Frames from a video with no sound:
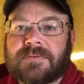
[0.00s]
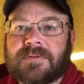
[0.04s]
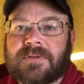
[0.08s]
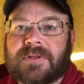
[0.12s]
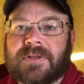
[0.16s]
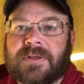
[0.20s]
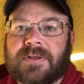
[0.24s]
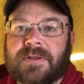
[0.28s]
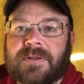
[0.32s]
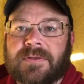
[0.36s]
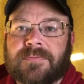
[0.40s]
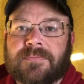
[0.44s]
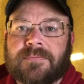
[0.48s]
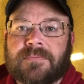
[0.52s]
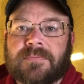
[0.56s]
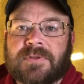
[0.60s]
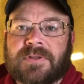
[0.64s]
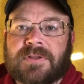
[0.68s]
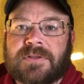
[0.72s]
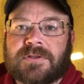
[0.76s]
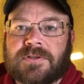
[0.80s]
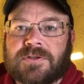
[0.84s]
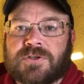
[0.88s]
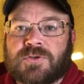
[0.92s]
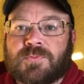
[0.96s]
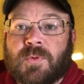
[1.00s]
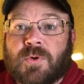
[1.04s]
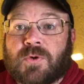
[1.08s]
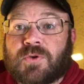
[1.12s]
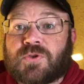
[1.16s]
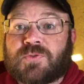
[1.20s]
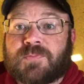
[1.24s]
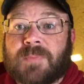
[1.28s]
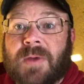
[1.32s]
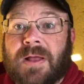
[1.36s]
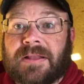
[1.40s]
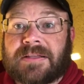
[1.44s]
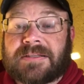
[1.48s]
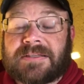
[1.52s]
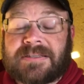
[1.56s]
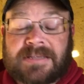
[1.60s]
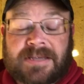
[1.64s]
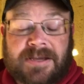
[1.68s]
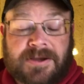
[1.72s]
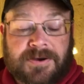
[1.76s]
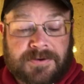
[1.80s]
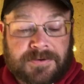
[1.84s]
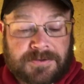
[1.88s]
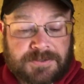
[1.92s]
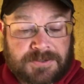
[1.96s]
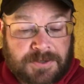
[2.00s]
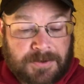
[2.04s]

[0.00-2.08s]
the smoke smellings here.